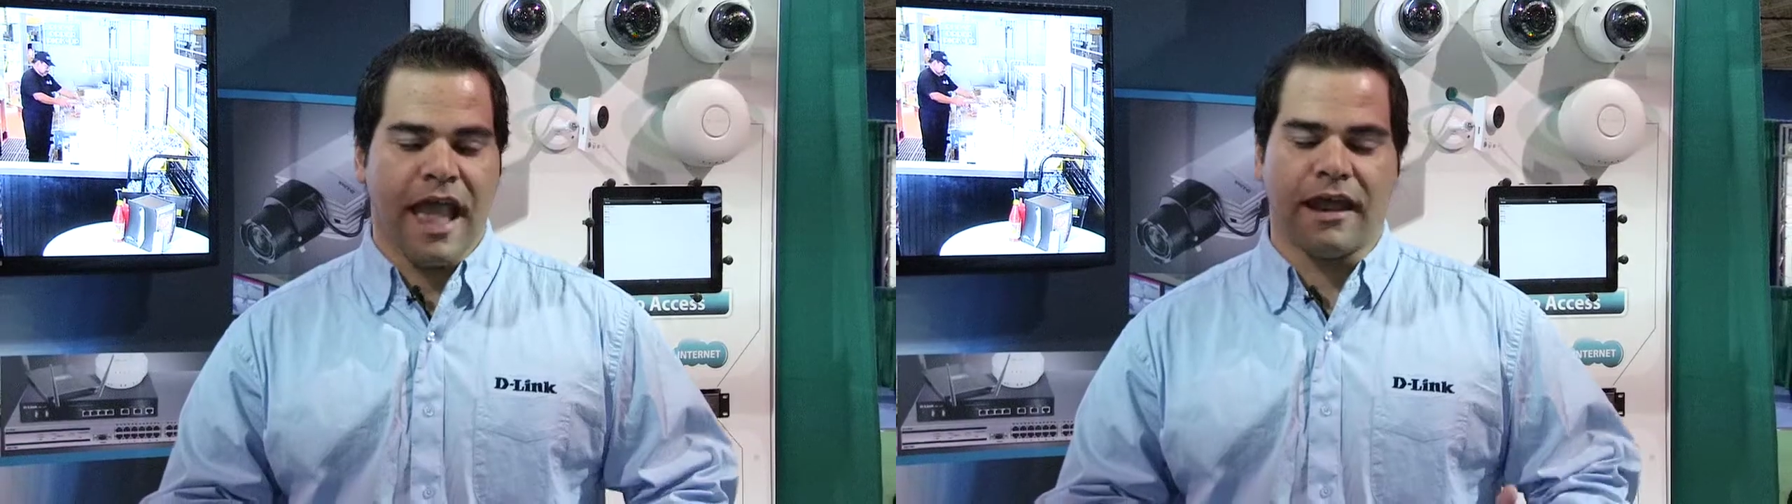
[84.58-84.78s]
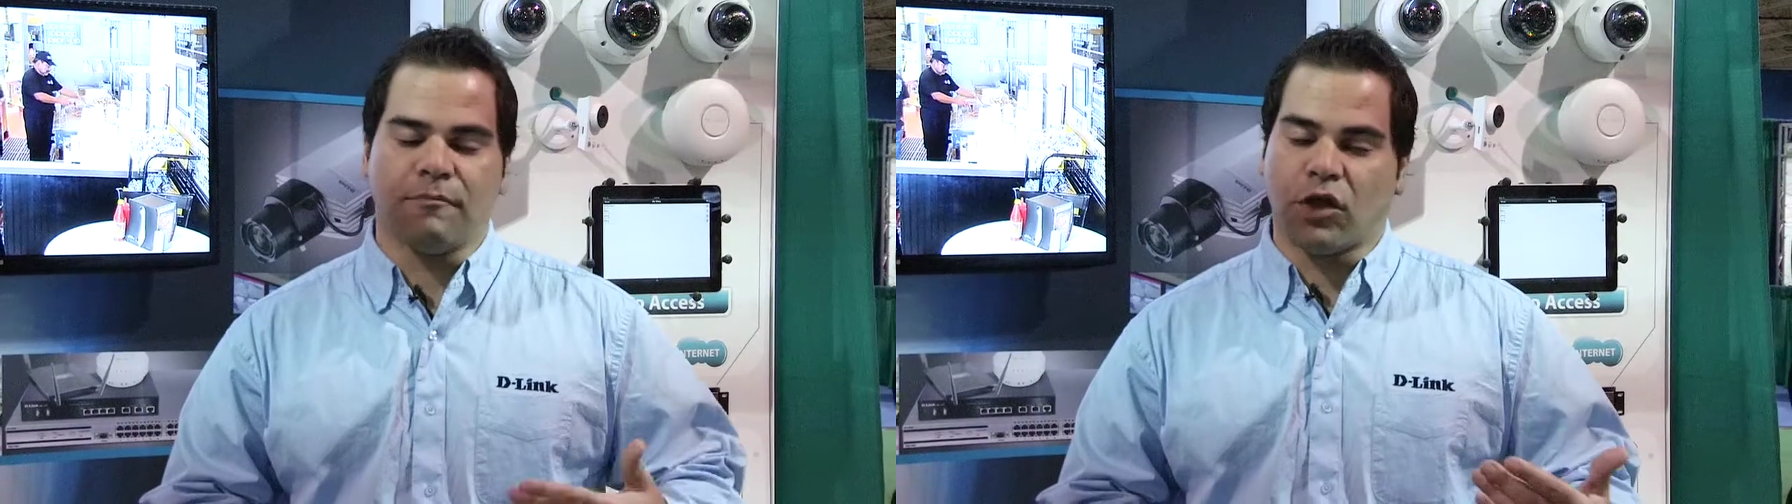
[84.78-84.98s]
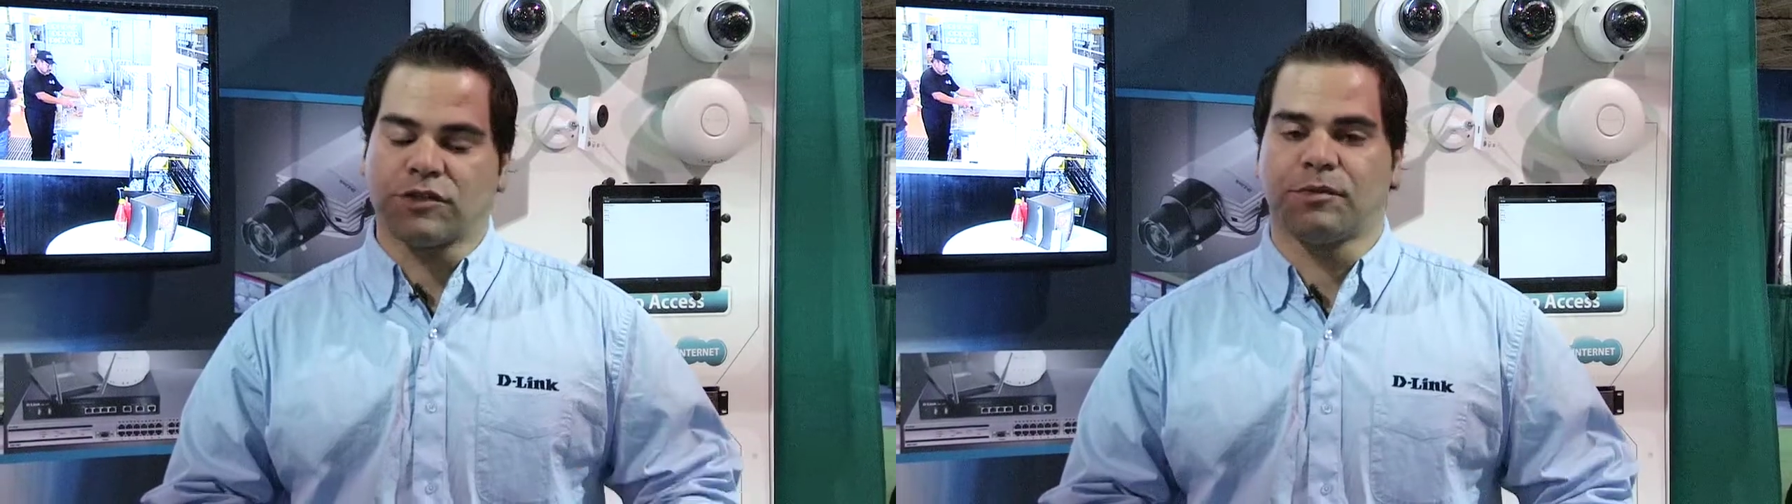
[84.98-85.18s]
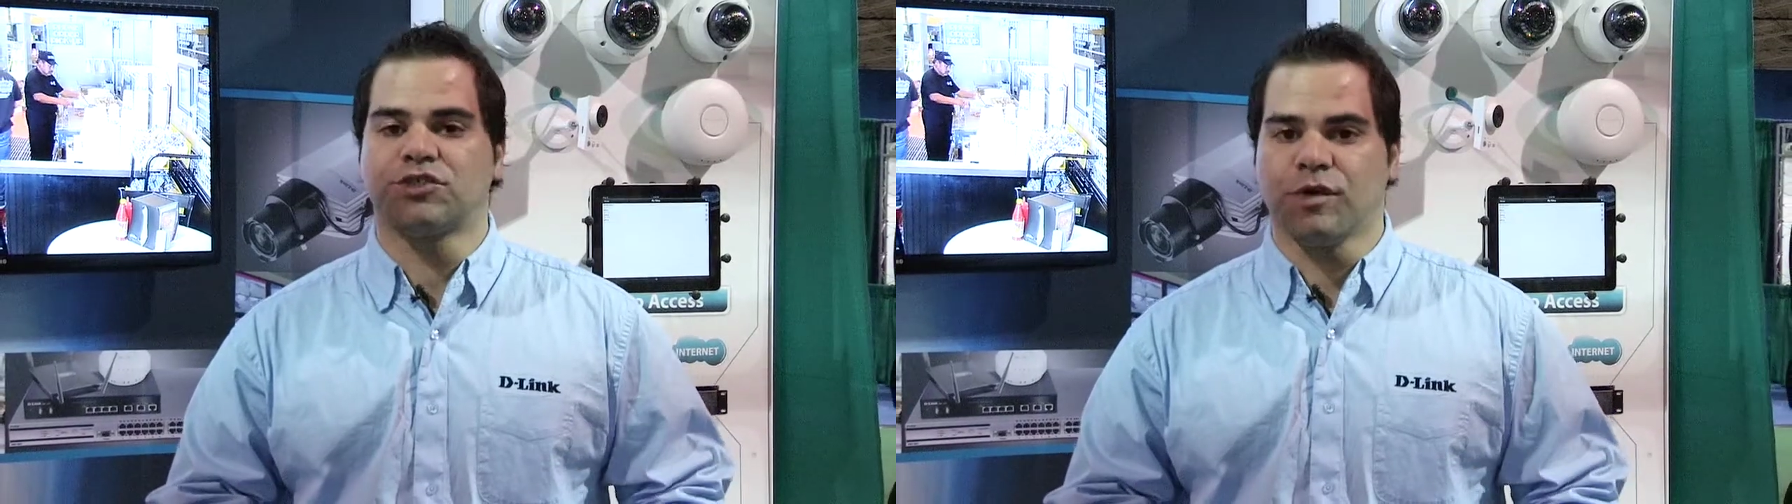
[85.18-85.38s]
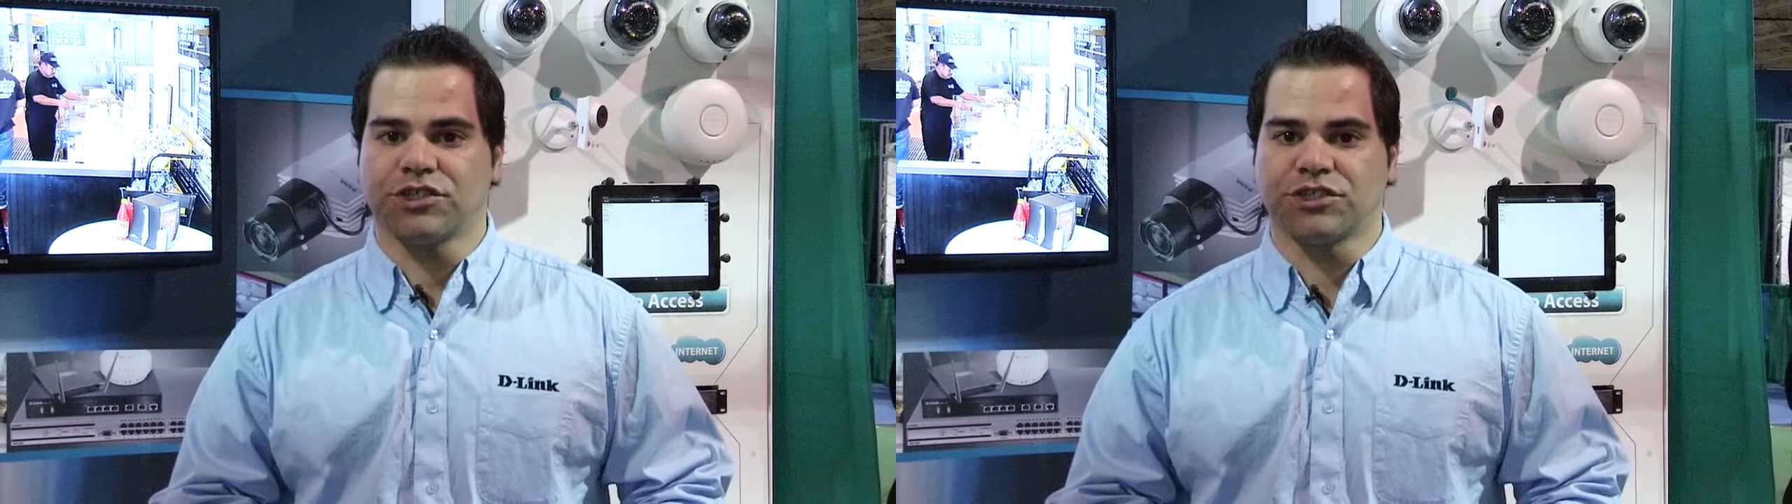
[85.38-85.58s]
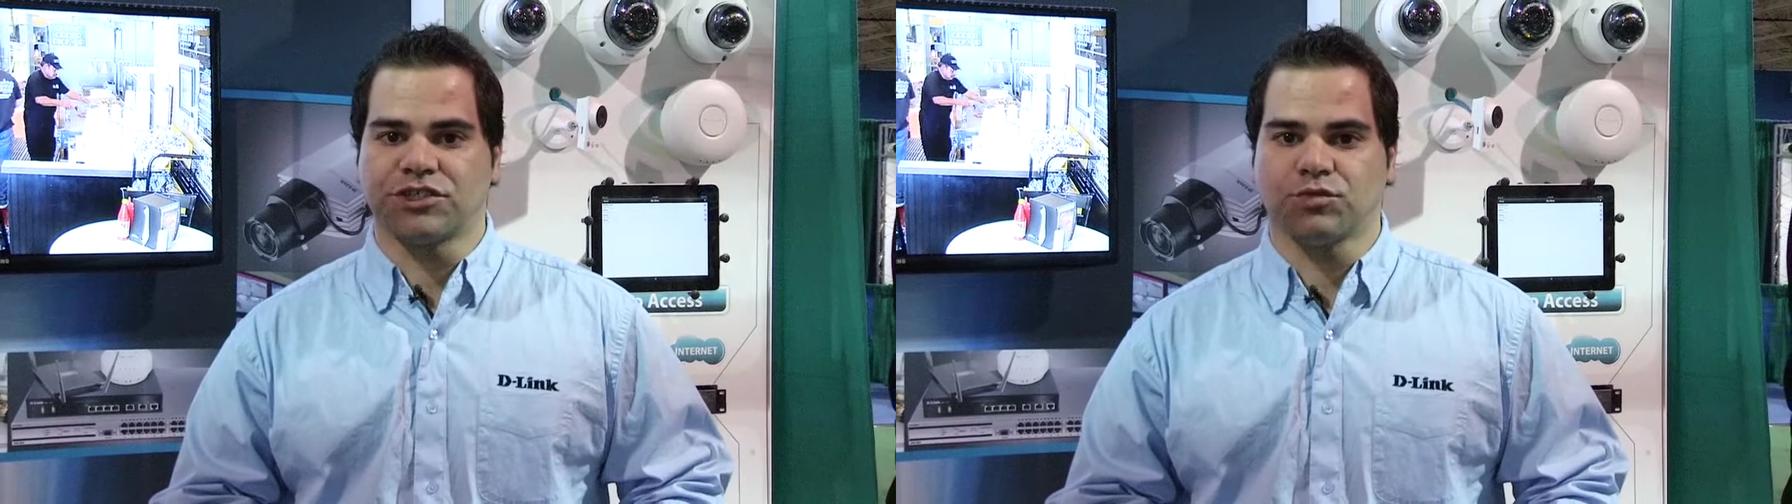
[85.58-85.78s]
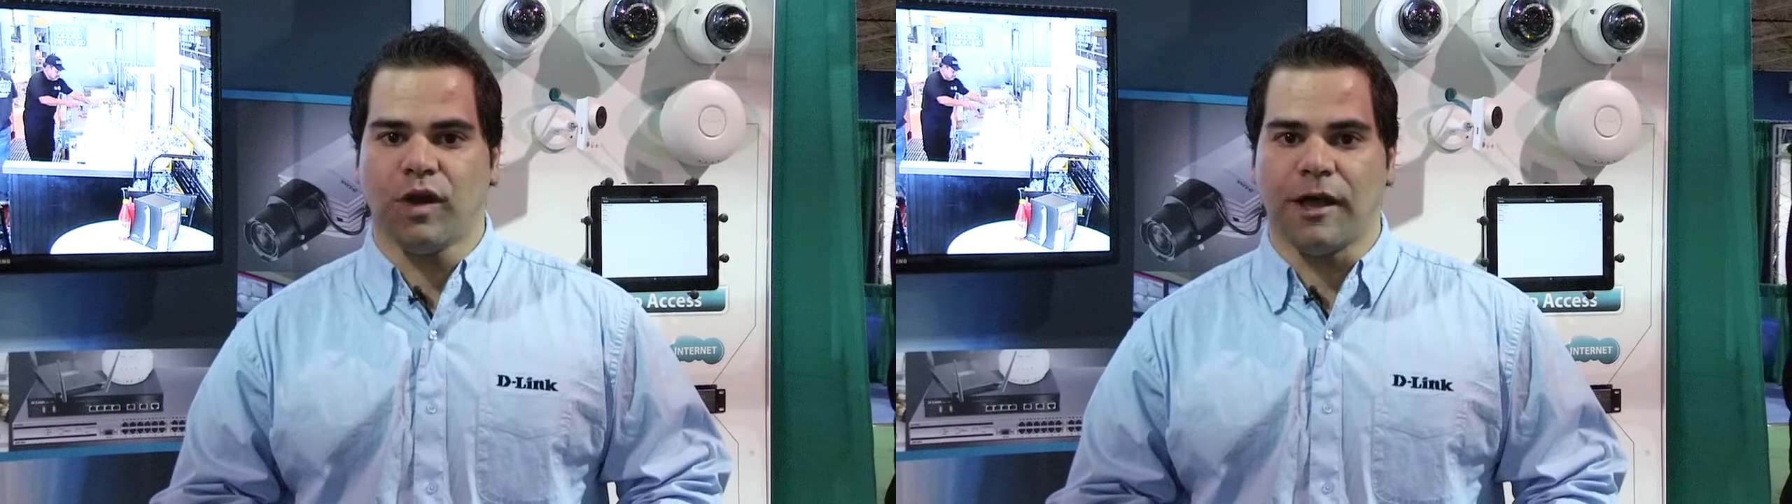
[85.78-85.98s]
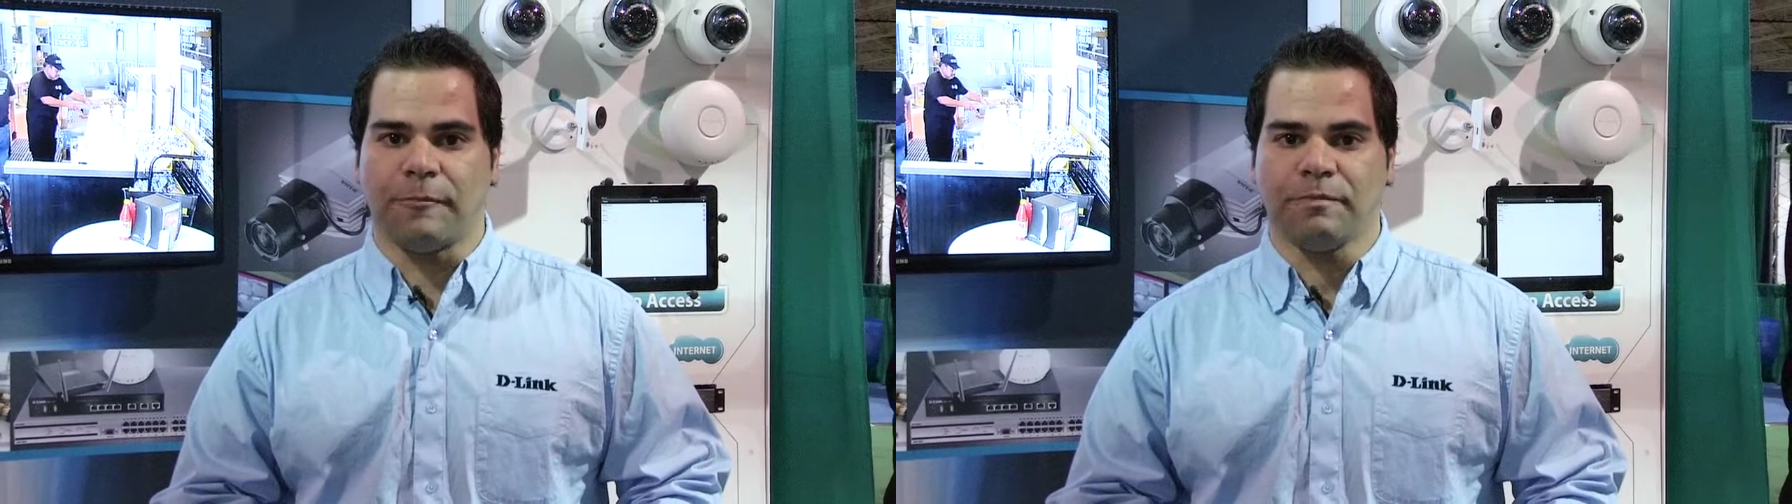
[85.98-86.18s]
and multiple switches as
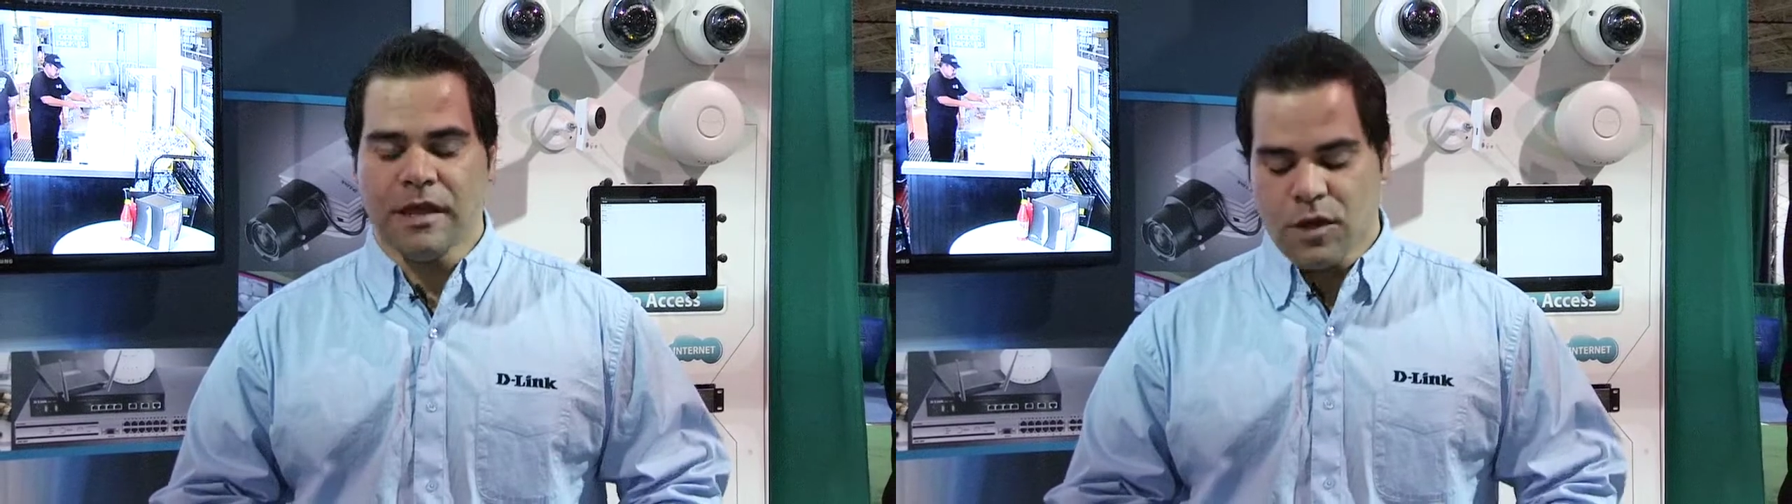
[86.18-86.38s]
well.